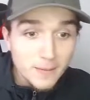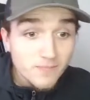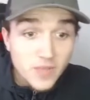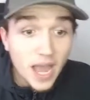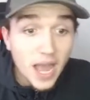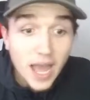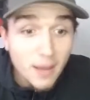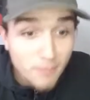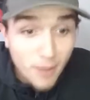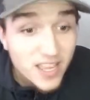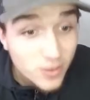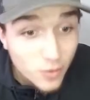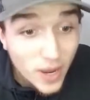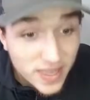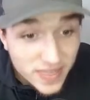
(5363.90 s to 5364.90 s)
And by
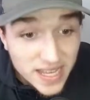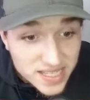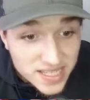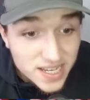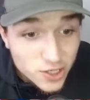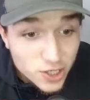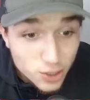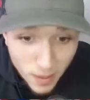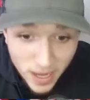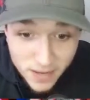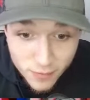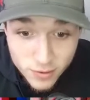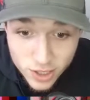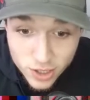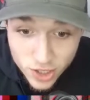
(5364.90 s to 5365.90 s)
the way, that's
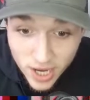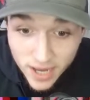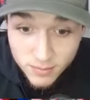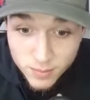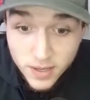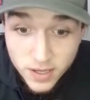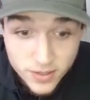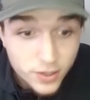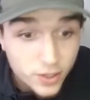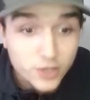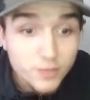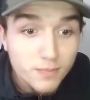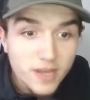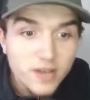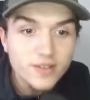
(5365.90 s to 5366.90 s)
disrespectful to James Milner, because
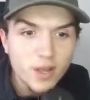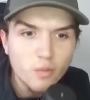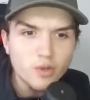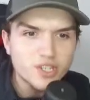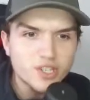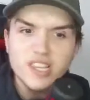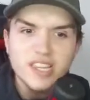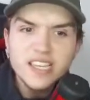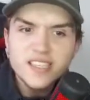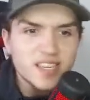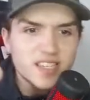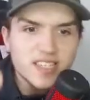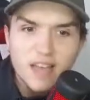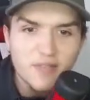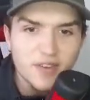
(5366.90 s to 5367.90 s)
Milner was at least a
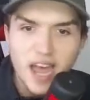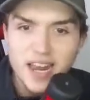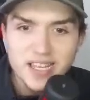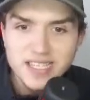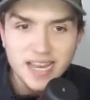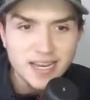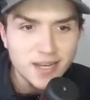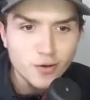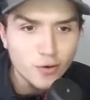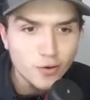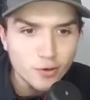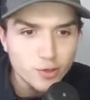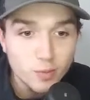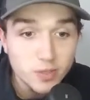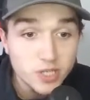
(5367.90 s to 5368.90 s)
7 out of 10 in all
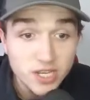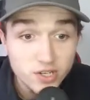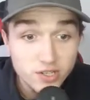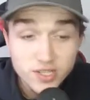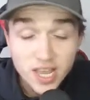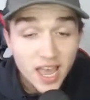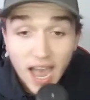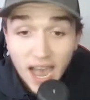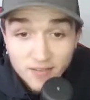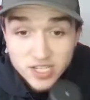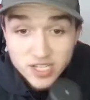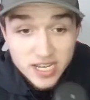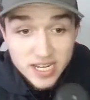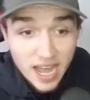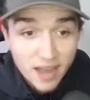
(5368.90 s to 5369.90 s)
those positions. I've
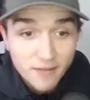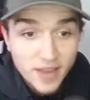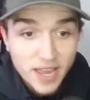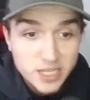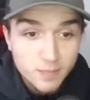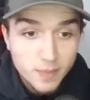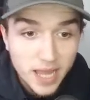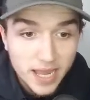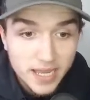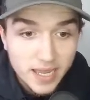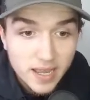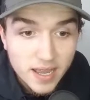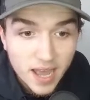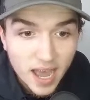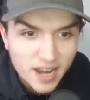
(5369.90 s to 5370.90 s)
seen Havertz play
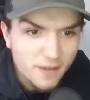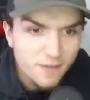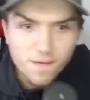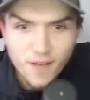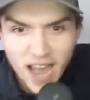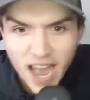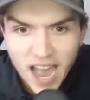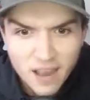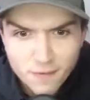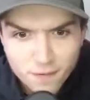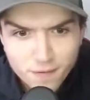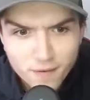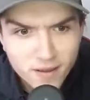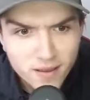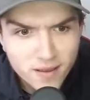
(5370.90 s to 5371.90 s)
at a
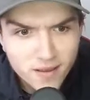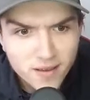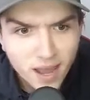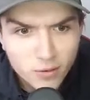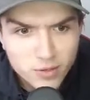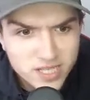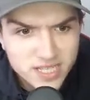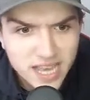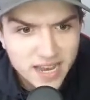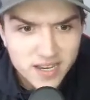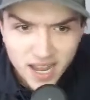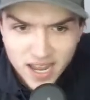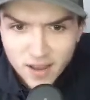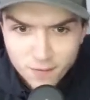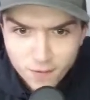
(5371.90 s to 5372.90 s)
5 out of 10
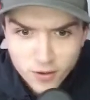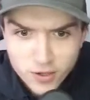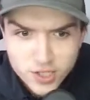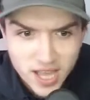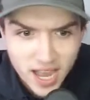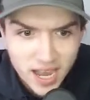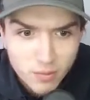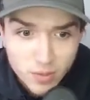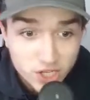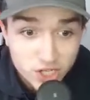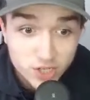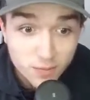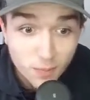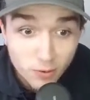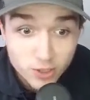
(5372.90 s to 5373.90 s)
at a false 9, which is
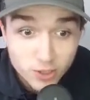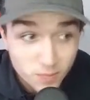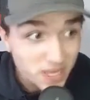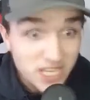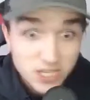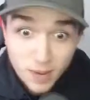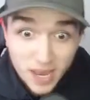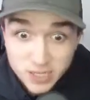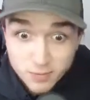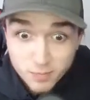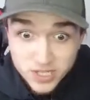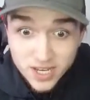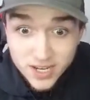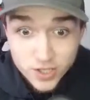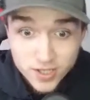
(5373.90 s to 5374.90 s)
supposed to be his best
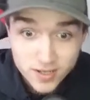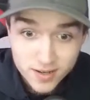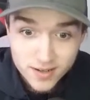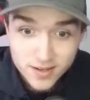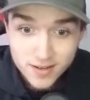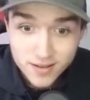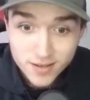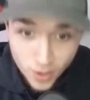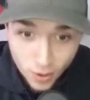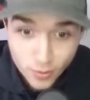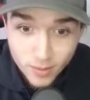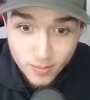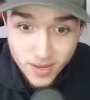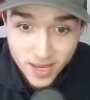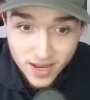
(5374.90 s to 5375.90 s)
position. You know what
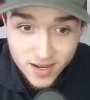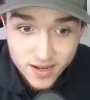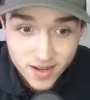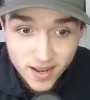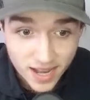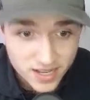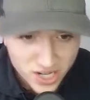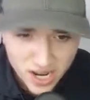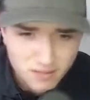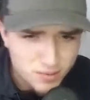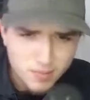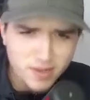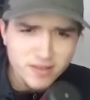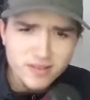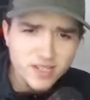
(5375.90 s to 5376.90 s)
I mean? And James
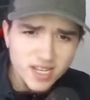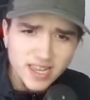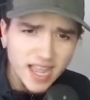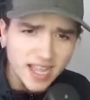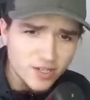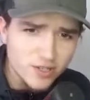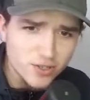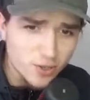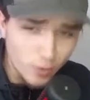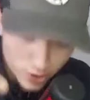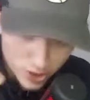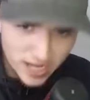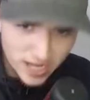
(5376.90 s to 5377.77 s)
Milner's a legend, so chat,